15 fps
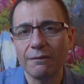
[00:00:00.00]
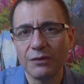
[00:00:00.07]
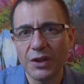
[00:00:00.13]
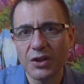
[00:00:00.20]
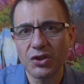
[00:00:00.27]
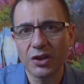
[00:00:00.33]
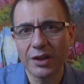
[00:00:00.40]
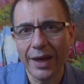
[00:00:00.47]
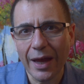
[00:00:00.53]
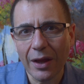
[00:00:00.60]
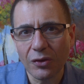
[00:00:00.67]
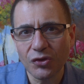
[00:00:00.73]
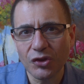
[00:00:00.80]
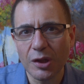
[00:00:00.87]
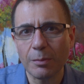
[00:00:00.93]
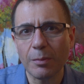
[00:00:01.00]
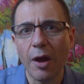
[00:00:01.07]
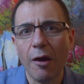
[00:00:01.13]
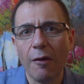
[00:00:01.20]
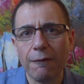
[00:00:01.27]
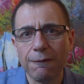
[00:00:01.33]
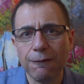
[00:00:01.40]
this calcium
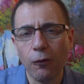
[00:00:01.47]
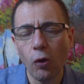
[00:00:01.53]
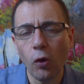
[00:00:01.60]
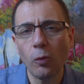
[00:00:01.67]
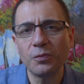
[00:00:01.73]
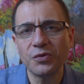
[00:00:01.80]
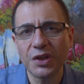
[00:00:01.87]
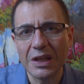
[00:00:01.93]
forms